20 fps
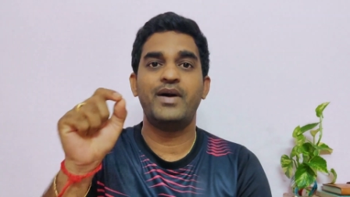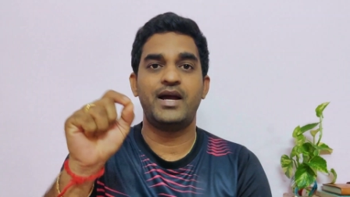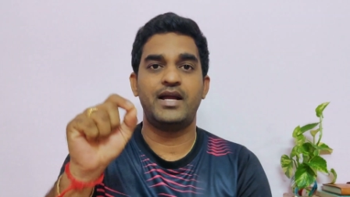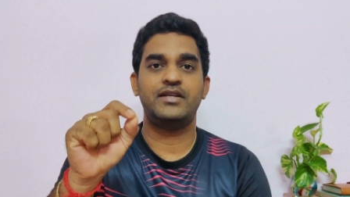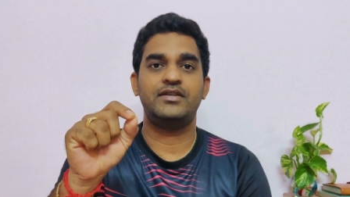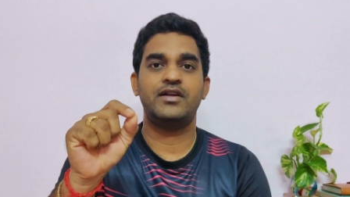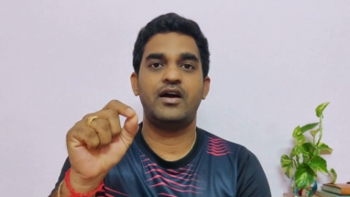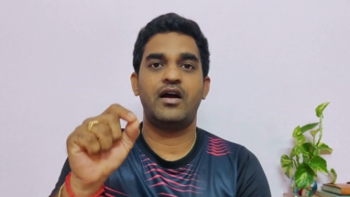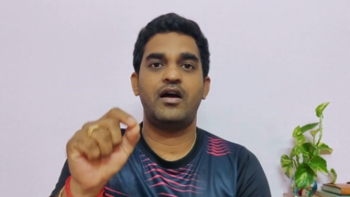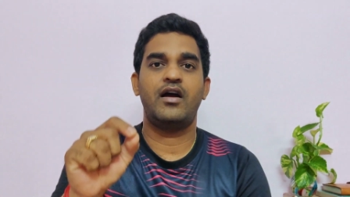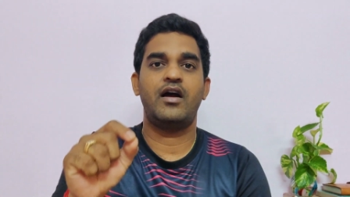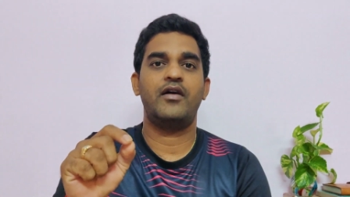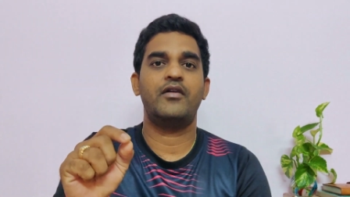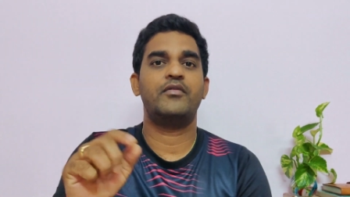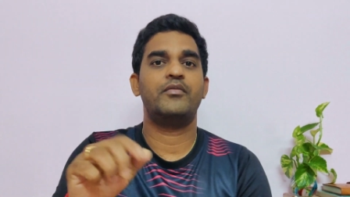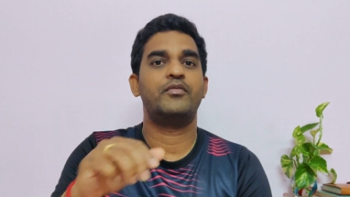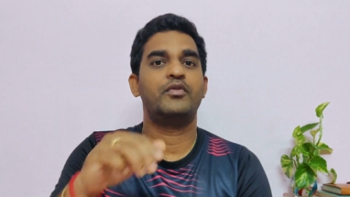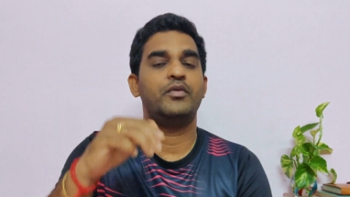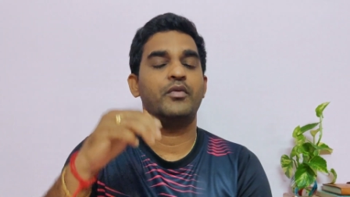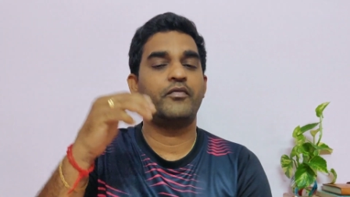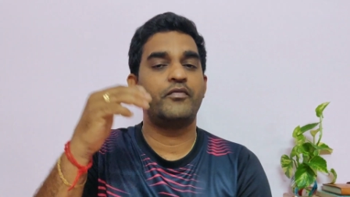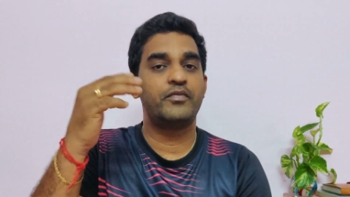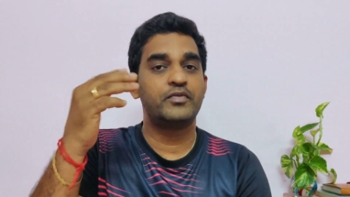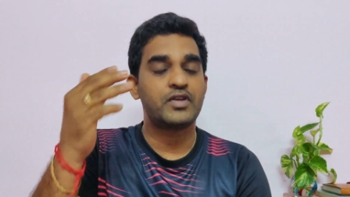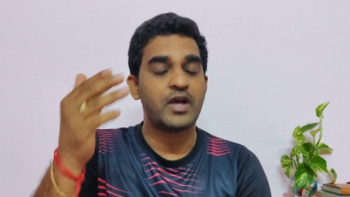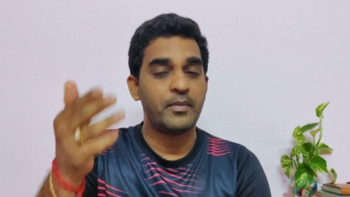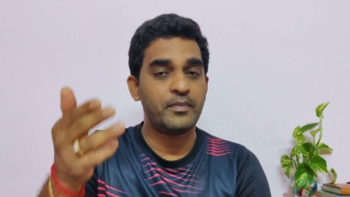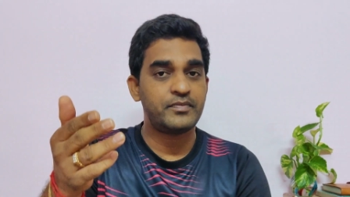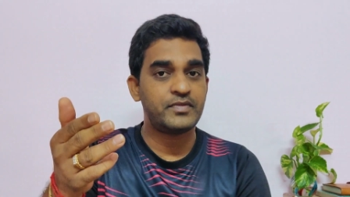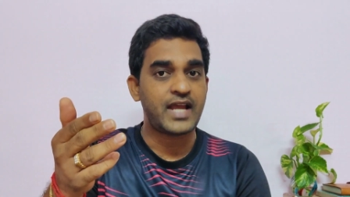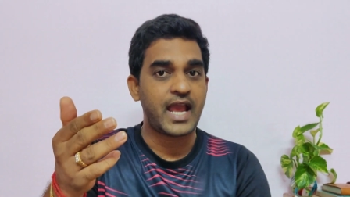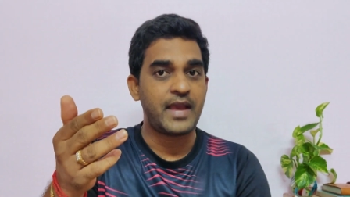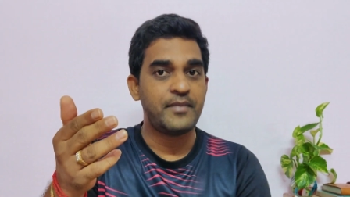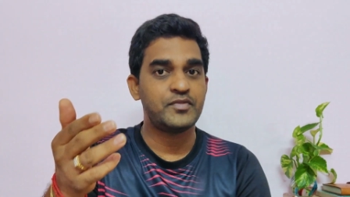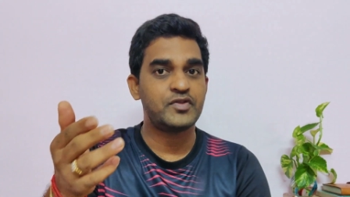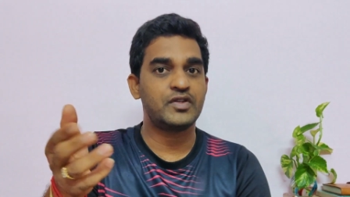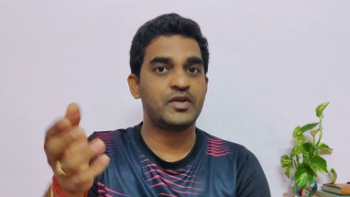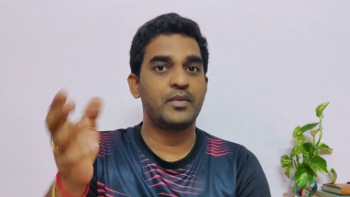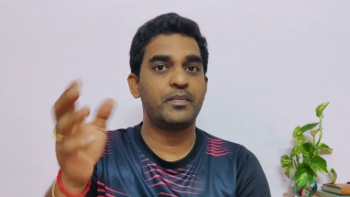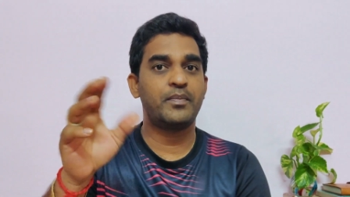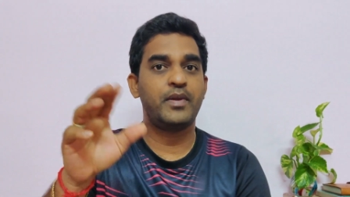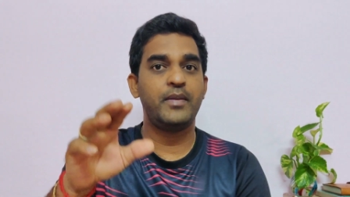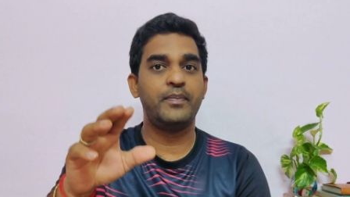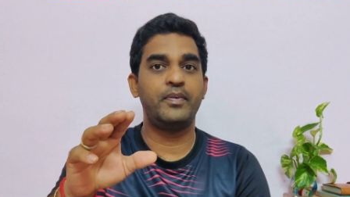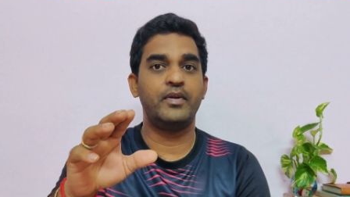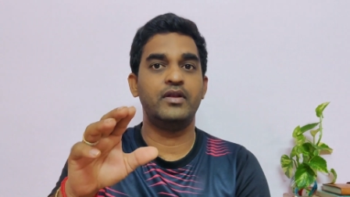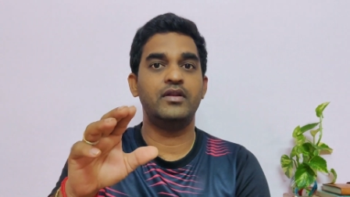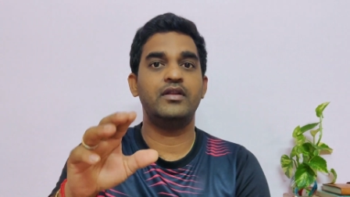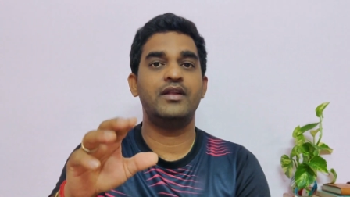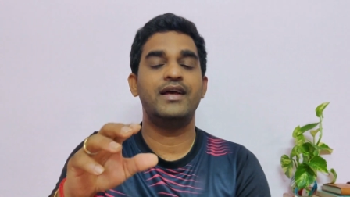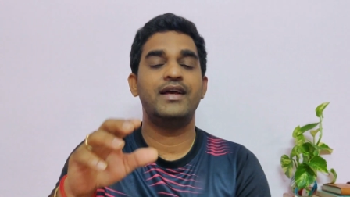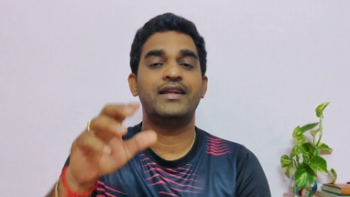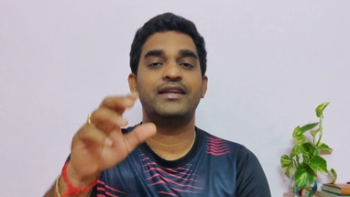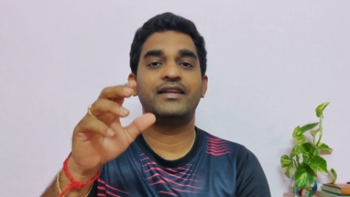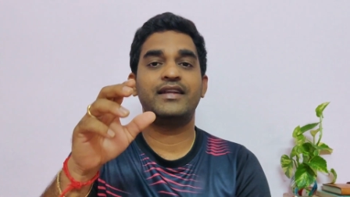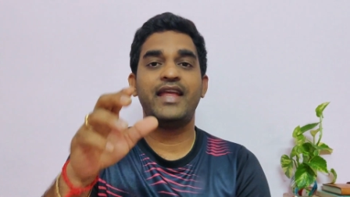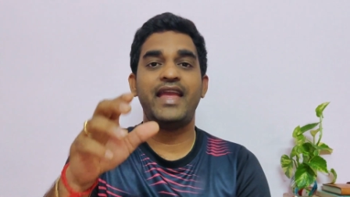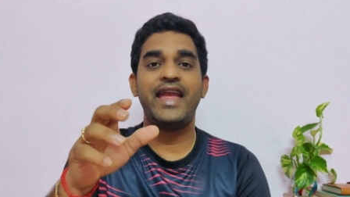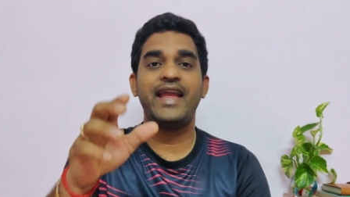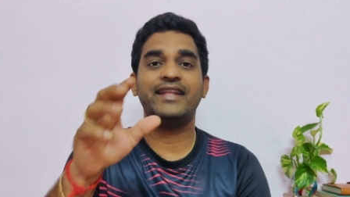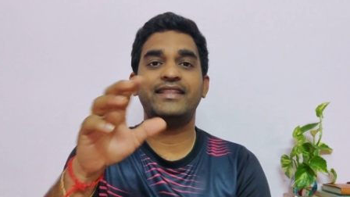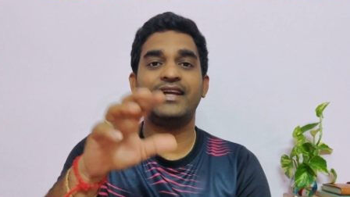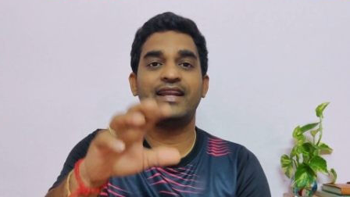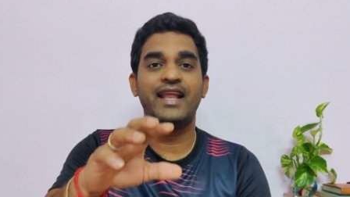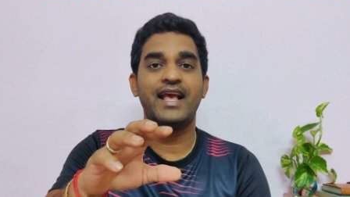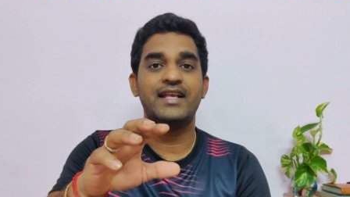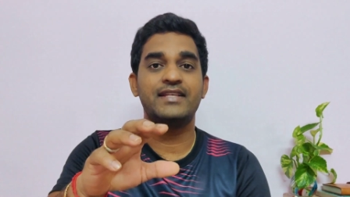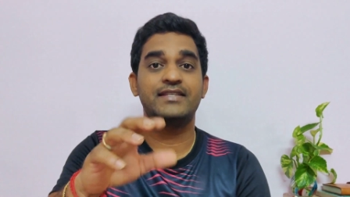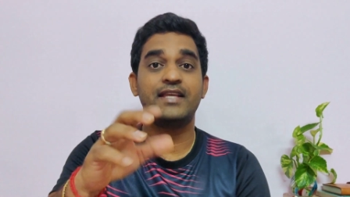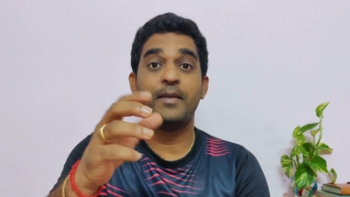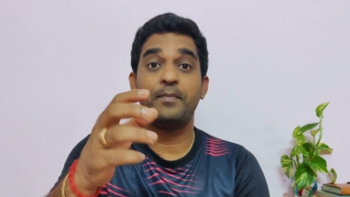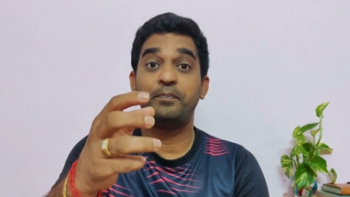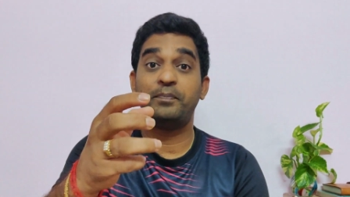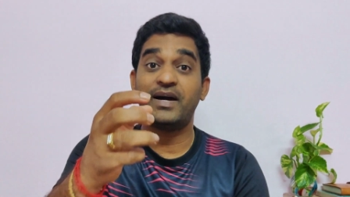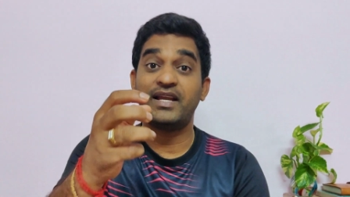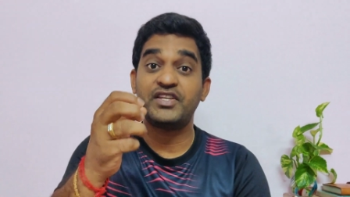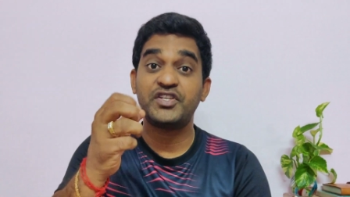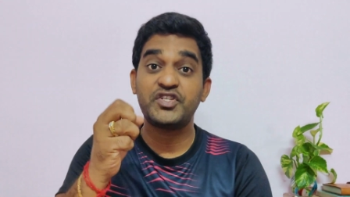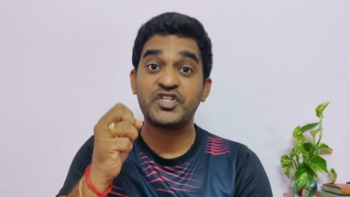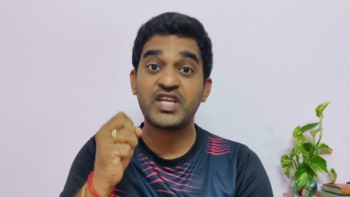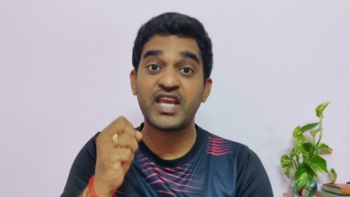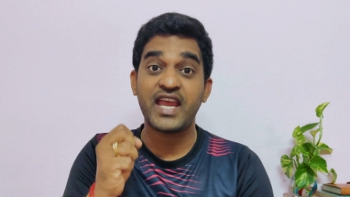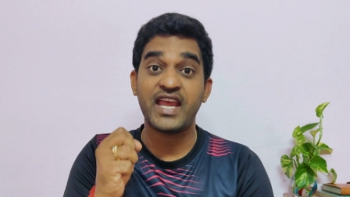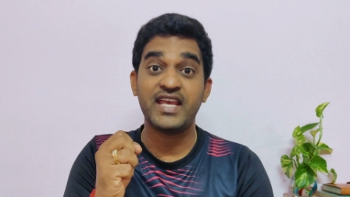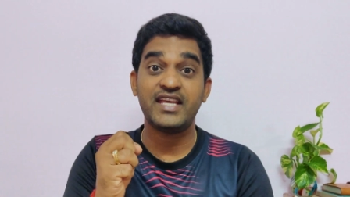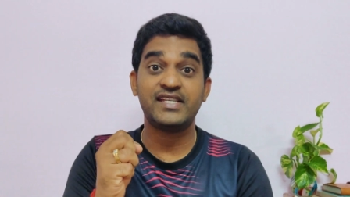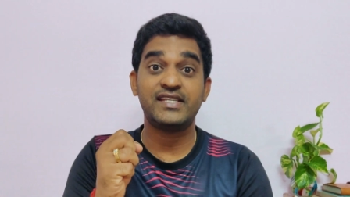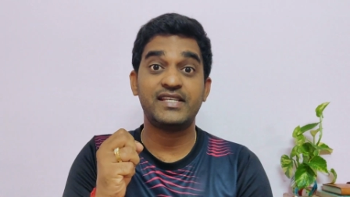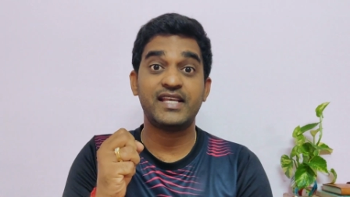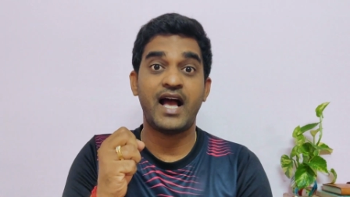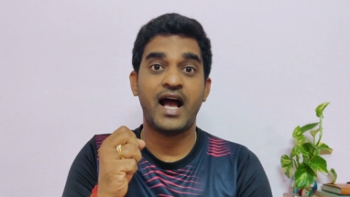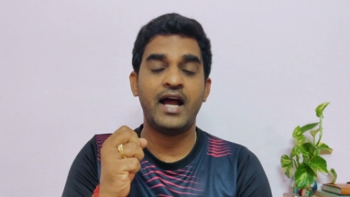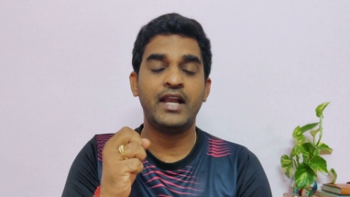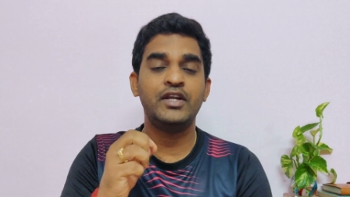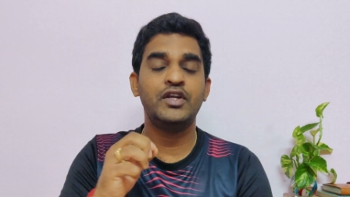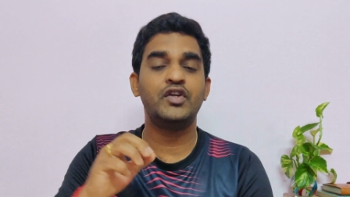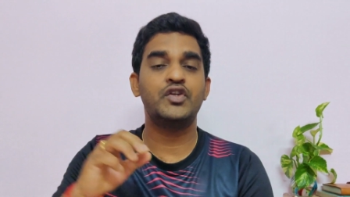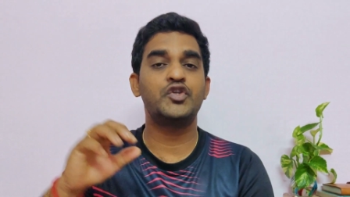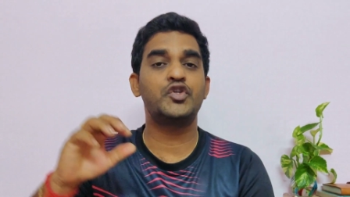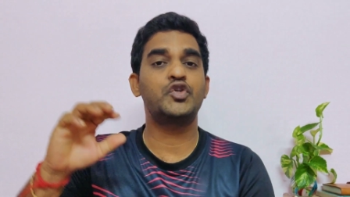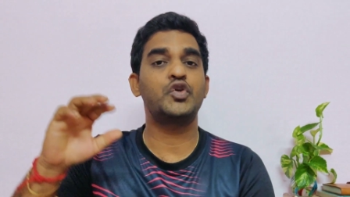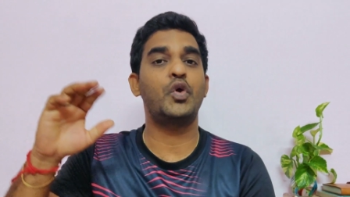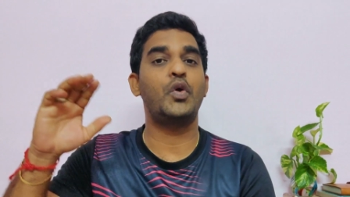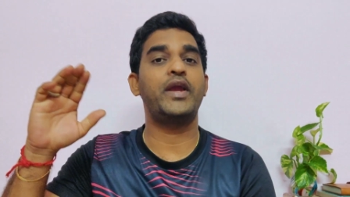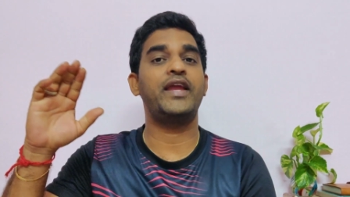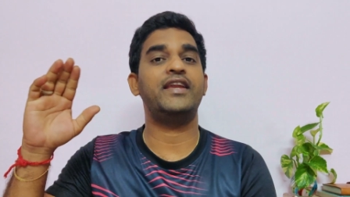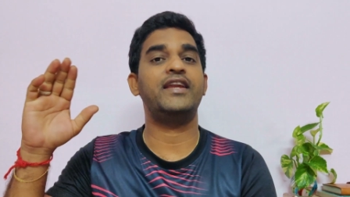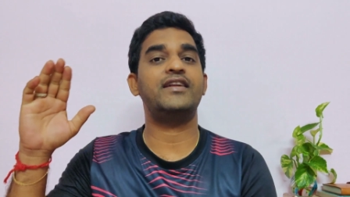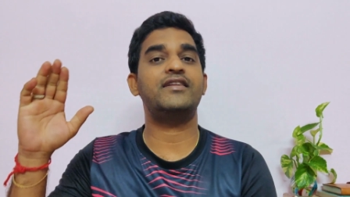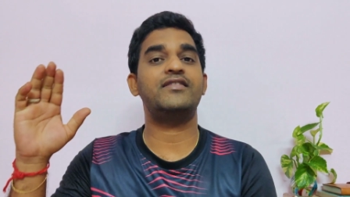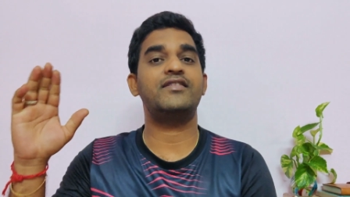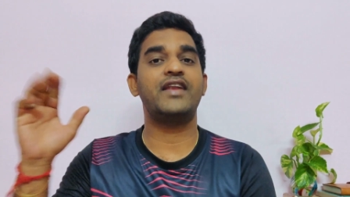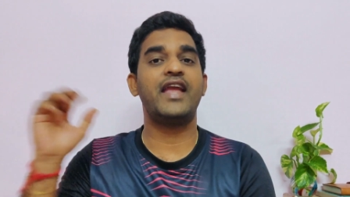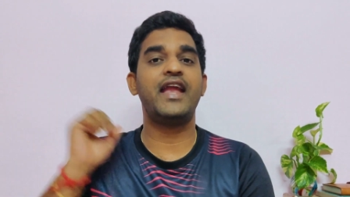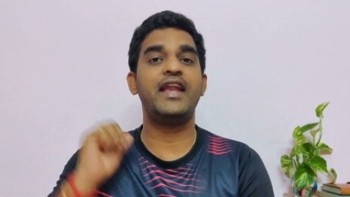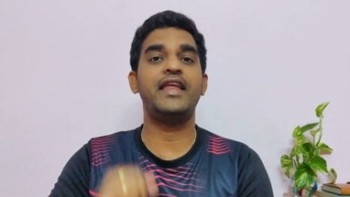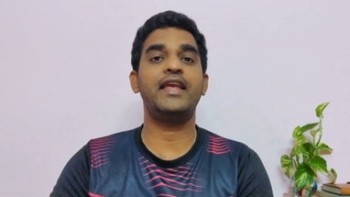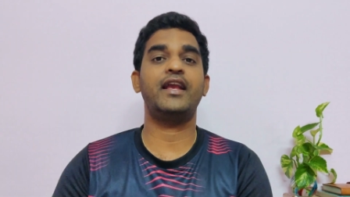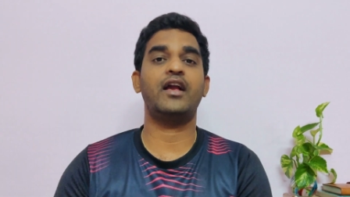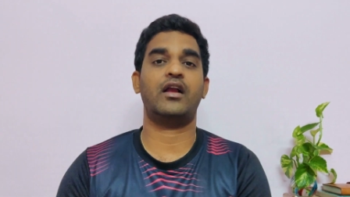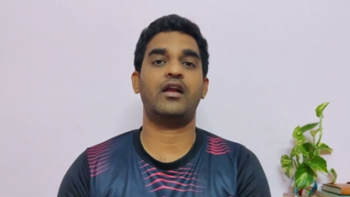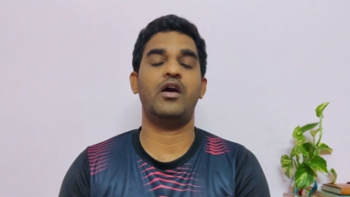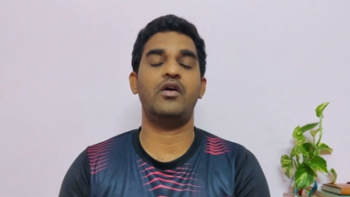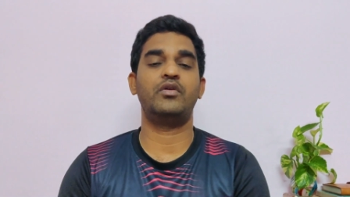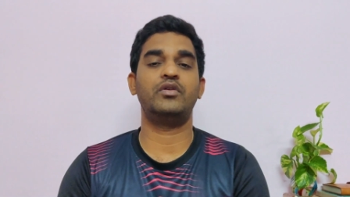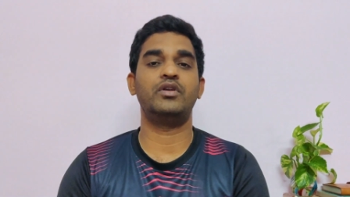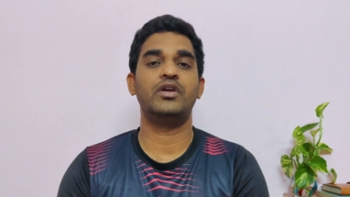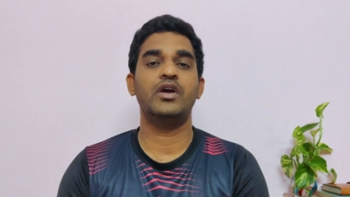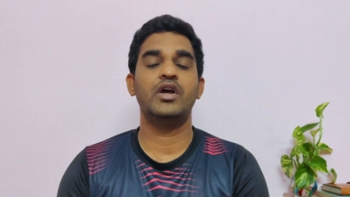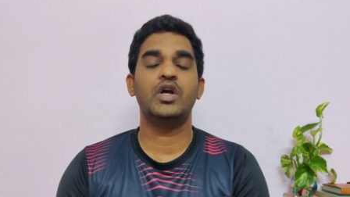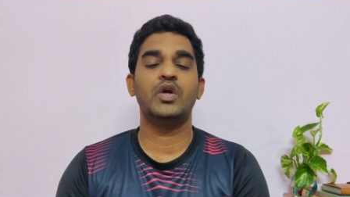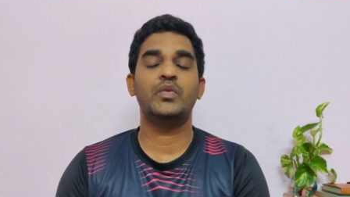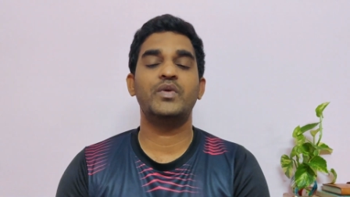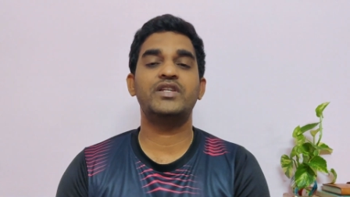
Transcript: But sometimes people take that as a purchase and show in a trading account,